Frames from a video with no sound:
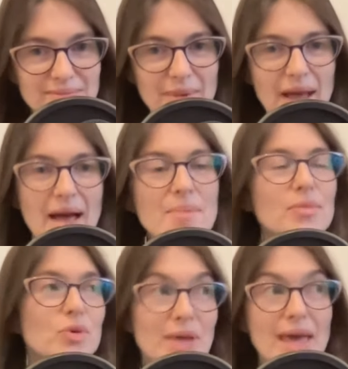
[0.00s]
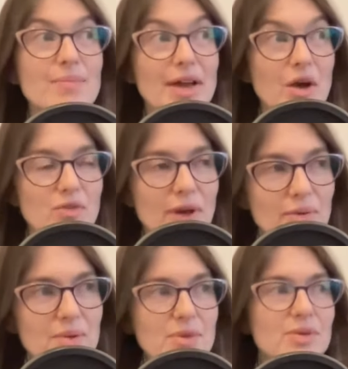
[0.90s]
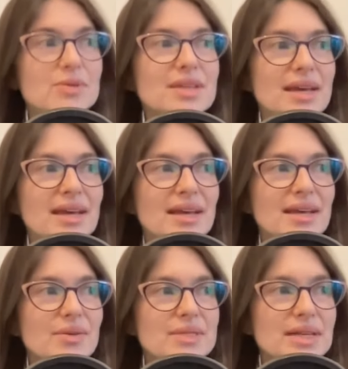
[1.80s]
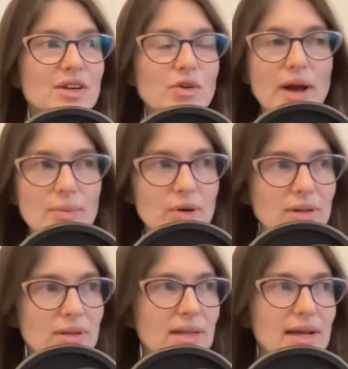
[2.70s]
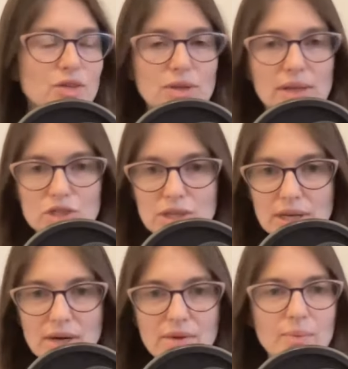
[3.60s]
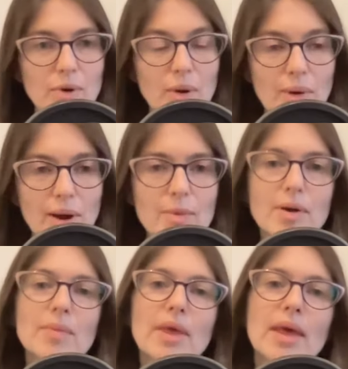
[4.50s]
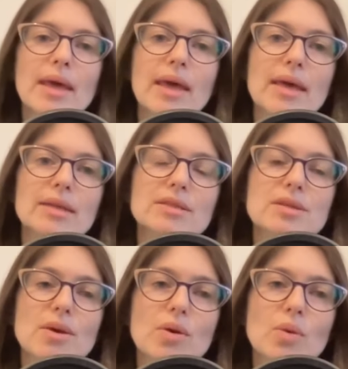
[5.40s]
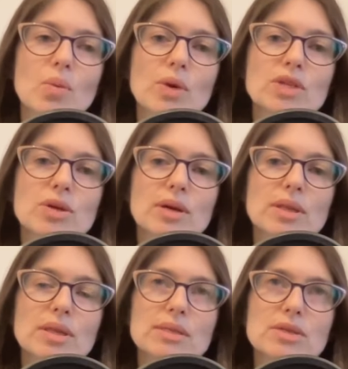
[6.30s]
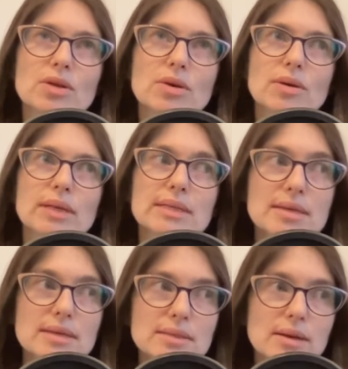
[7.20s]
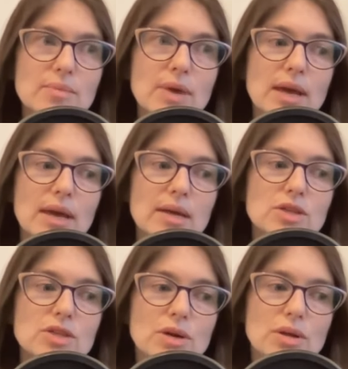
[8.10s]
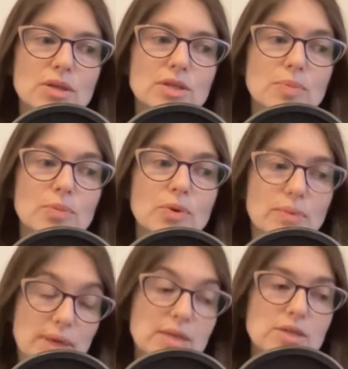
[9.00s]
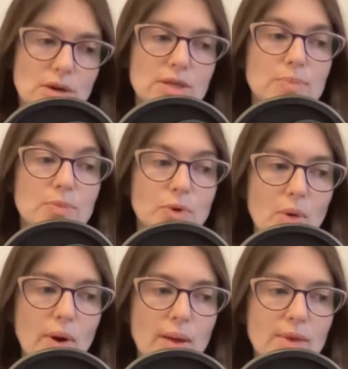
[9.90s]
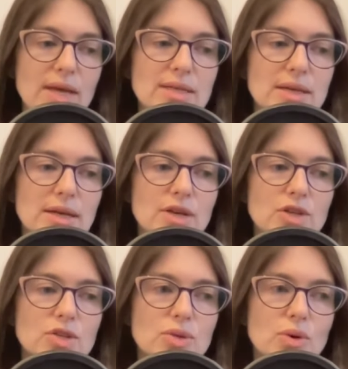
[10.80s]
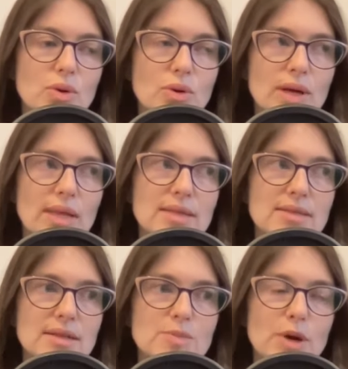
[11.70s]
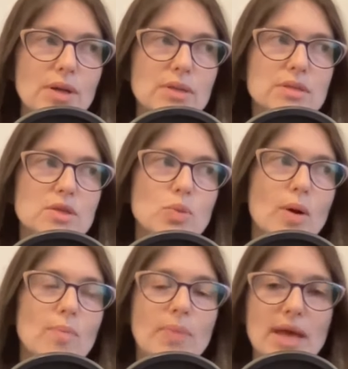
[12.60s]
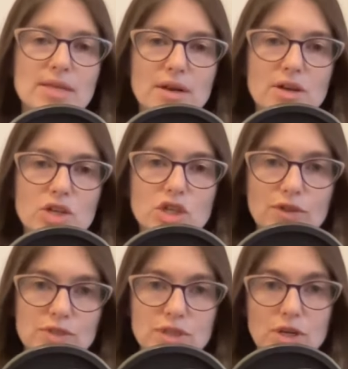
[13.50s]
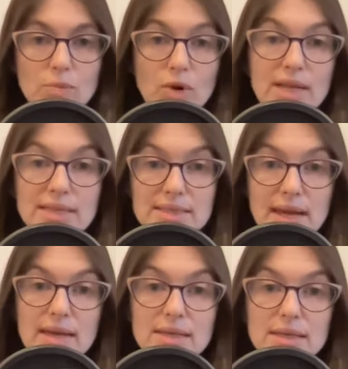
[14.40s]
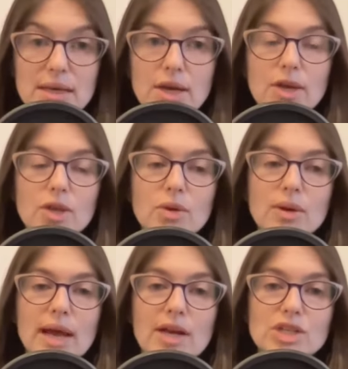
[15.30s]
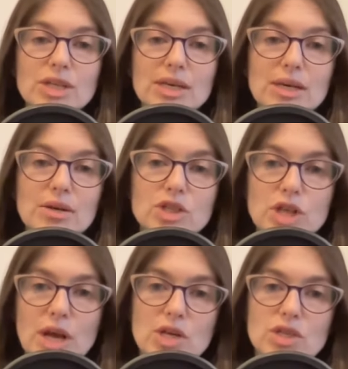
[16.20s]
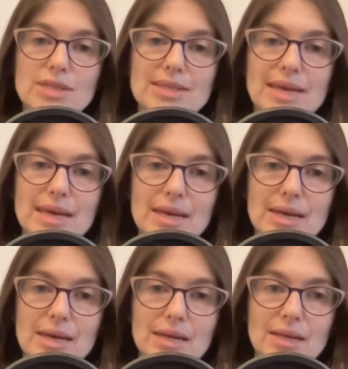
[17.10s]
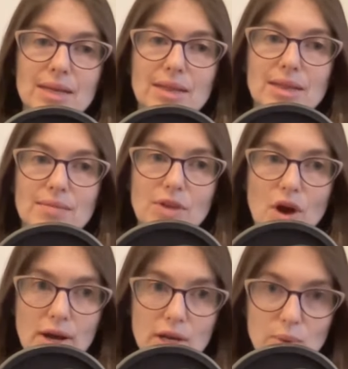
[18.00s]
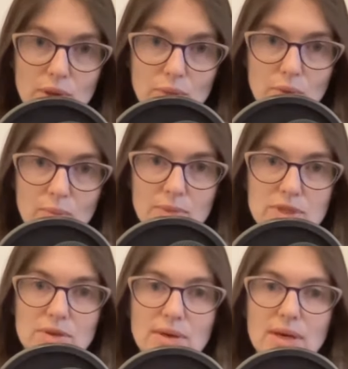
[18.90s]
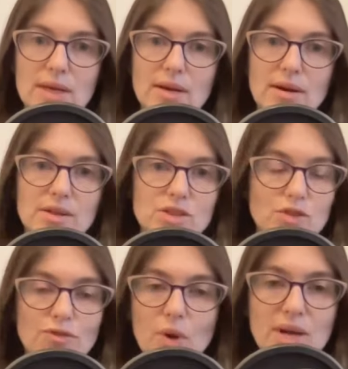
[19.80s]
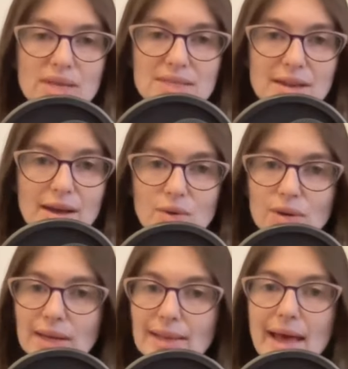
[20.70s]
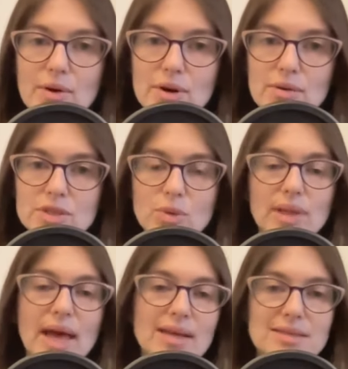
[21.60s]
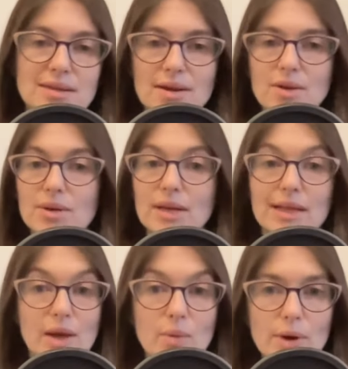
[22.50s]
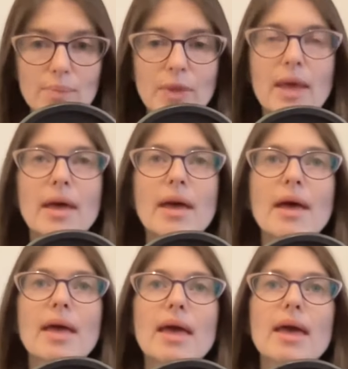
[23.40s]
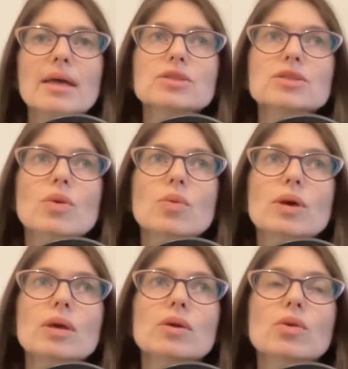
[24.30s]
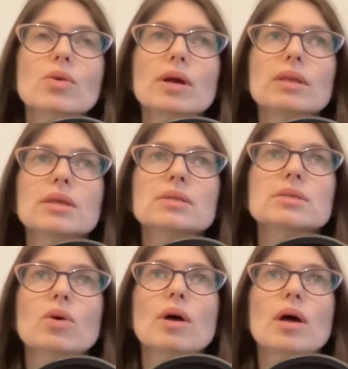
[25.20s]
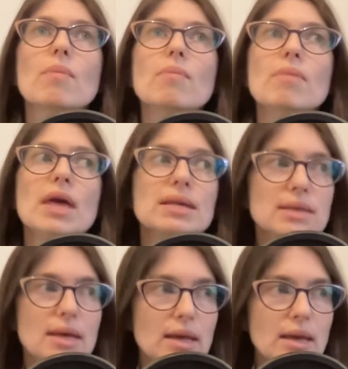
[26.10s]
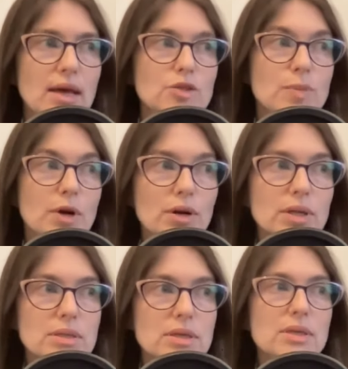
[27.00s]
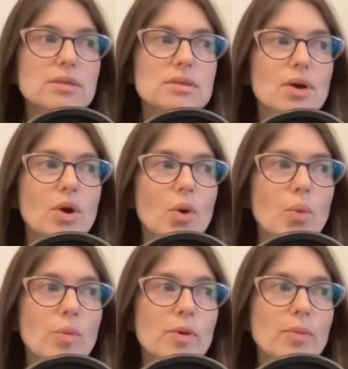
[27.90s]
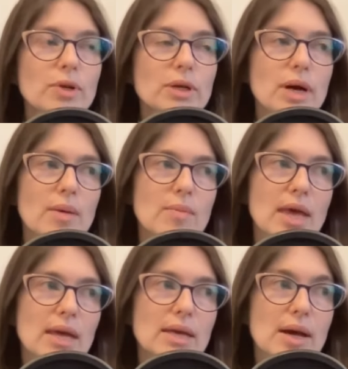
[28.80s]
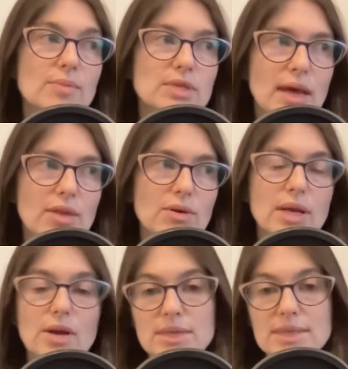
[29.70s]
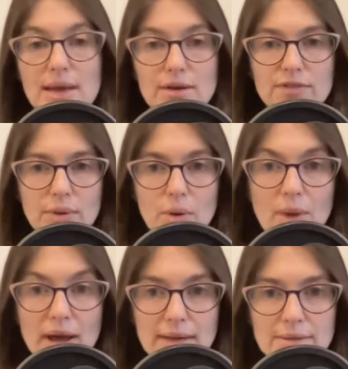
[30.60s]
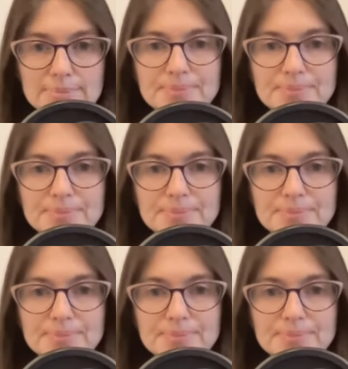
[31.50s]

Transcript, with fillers: um, who became my co founder at Muse, was an incredible electrical engineer and programmer. And so we took this early system and started to he started to program it to create these experiences where based on shifts in your brain state, you could actually hear changes in the audio in the room. So you could hear as you focus, the audio could get louder, as you relax, the audio could get lower. And so we created these amazing experiences where people could come and come together and hear the sound of their own mind.